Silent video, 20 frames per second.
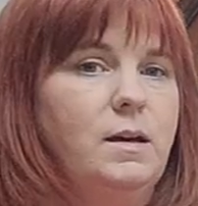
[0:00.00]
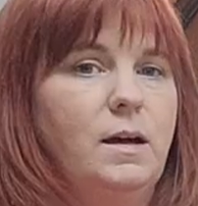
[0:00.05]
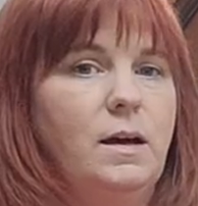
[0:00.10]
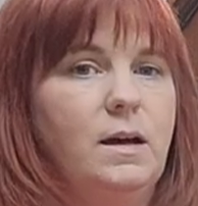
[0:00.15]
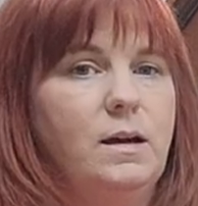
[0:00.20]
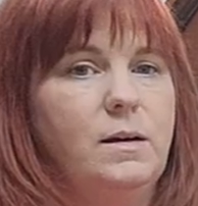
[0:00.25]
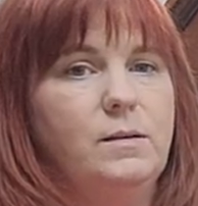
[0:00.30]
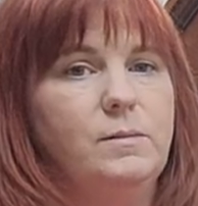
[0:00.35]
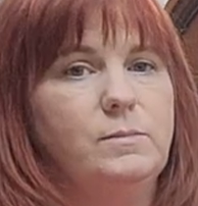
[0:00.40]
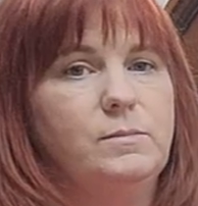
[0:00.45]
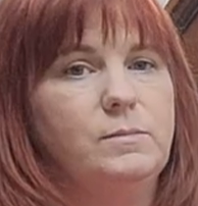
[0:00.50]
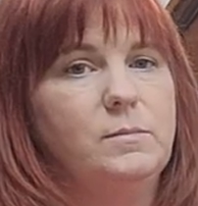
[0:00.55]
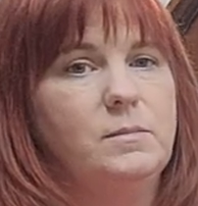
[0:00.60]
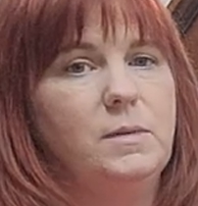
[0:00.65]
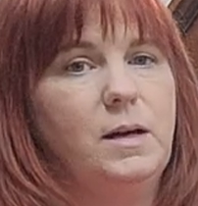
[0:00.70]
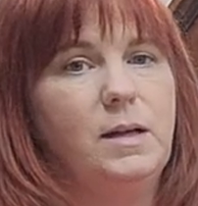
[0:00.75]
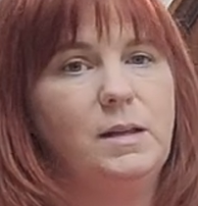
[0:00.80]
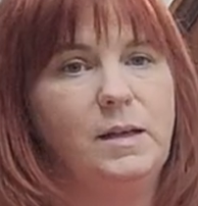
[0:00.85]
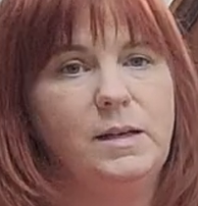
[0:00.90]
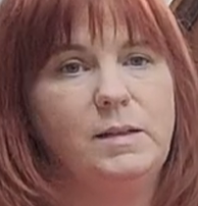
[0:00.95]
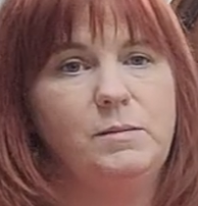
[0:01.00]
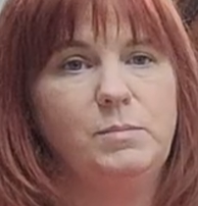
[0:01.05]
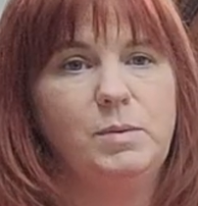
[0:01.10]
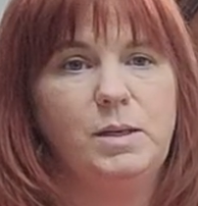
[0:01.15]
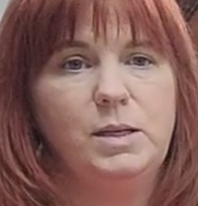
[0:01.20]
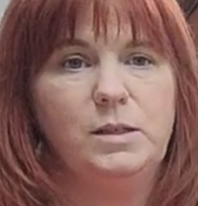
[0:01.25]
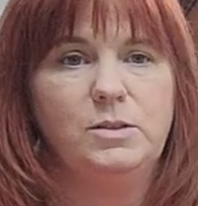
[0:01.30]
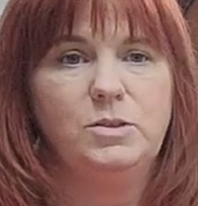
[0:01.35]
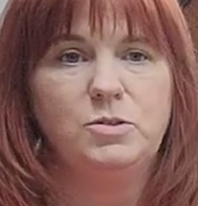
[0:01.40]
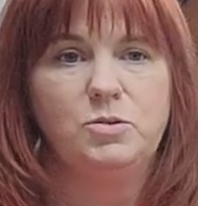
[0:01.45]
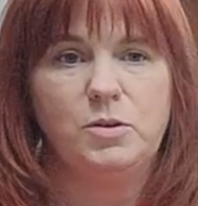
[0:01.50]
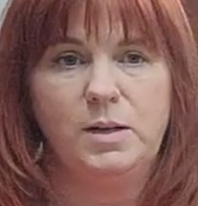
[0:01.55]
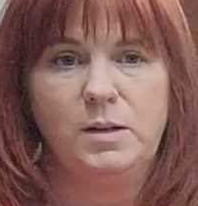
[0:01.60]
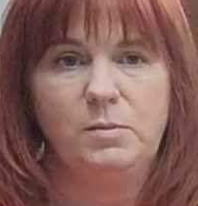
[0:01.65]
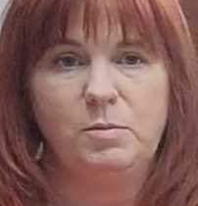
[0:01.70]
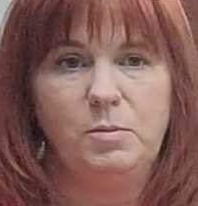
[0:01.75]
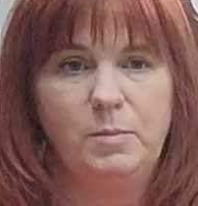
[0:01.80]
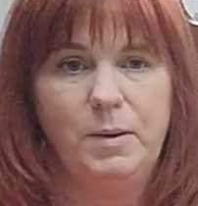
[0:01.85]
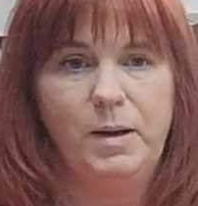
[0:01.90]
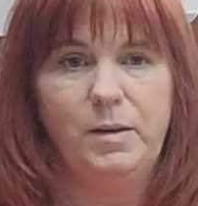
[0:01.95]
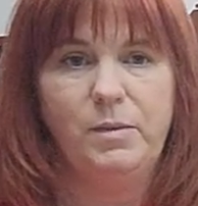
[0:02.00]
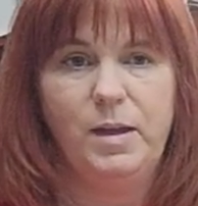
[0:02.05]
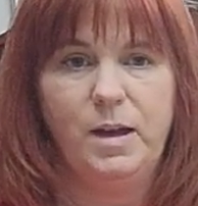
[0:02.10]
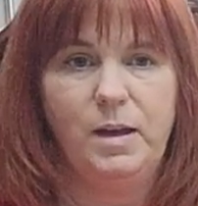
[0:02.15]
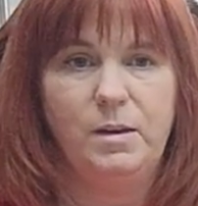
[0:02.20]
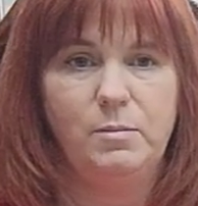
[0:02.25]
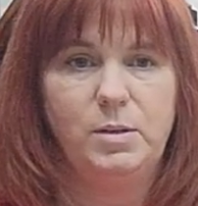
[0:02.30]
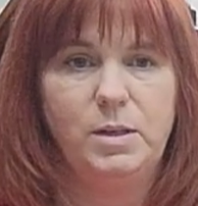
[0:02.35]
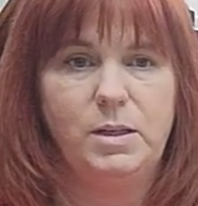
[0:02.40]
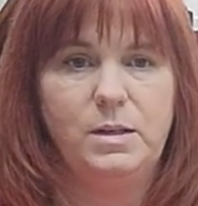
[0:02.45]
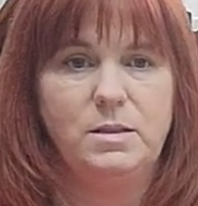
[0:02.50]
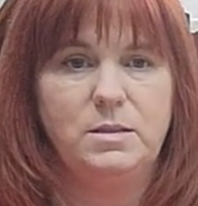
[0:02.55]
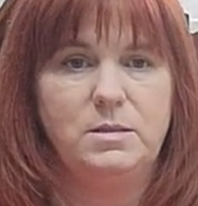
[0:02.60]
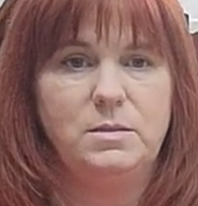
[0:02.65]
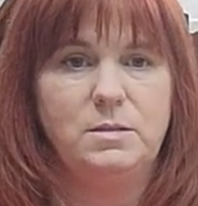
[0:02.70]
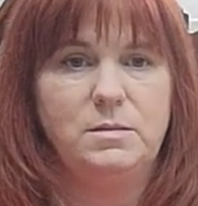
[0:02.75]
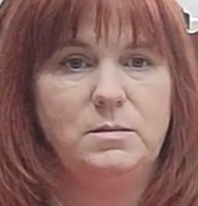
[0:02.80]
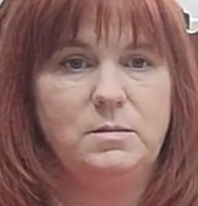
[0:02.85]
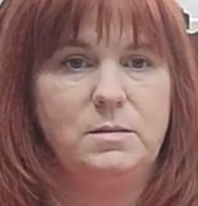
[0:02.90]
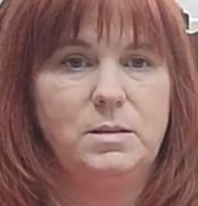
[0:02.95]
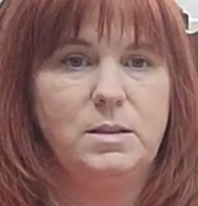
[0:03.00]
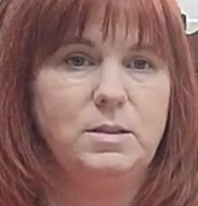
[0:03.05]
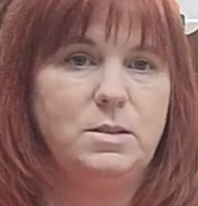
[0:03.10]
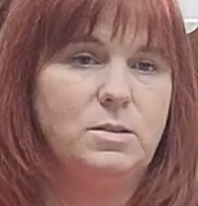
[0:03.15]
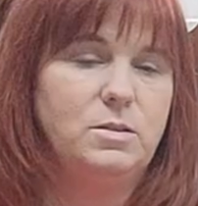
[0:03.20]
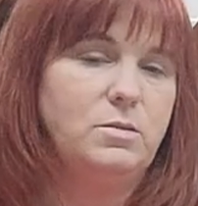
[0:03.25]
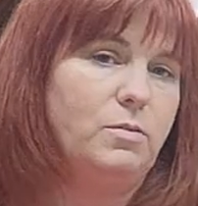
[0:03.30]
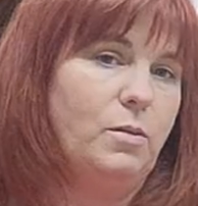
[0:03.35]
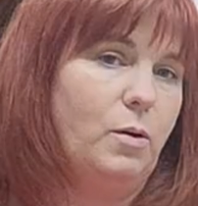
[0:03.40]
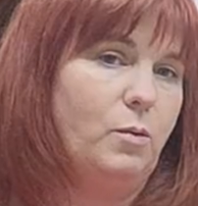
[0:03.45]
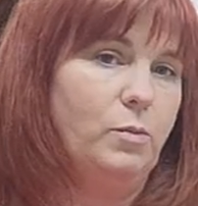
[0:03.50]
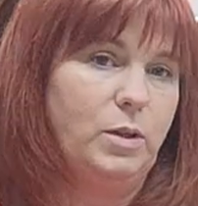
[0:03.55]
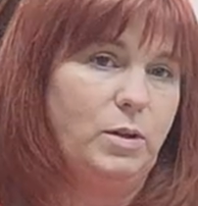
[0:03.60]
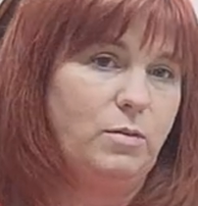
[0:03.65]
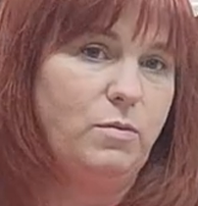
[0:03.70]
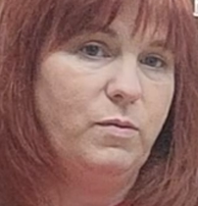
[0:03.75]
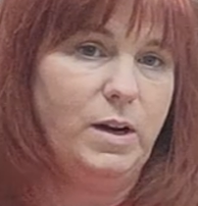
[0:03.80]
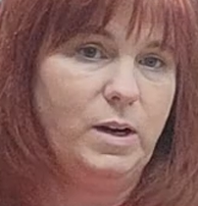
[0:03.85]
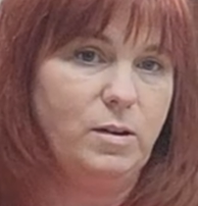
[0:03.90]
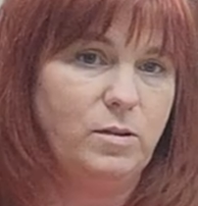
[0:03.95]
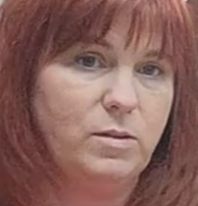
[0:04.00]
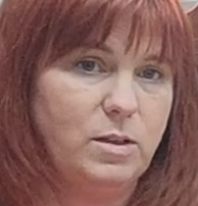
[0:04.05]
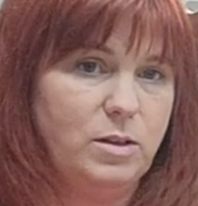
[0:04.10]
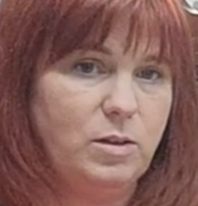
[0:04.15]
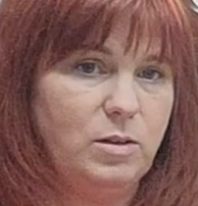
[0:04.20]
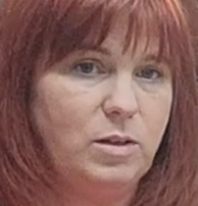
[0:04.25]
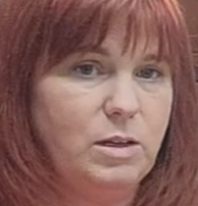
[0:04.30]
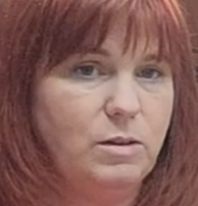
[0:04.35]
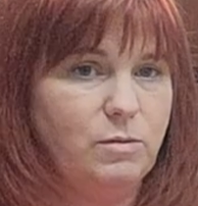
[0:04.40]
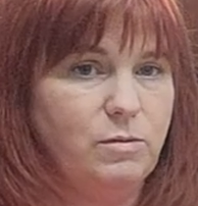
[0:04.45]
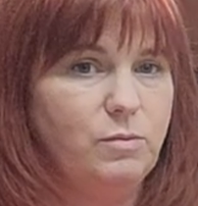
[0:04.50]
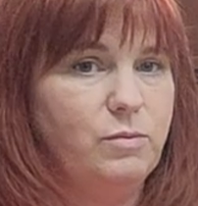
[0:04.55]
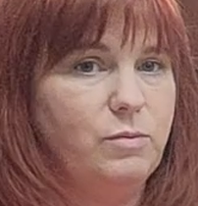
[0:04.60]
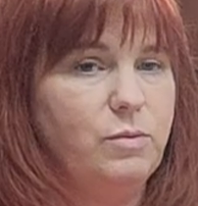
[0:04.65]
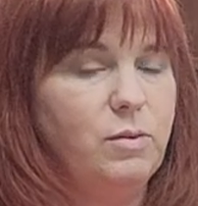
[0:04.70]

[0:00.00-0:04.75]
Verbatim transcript: Um, I like being straight up about that because it's only fair that you give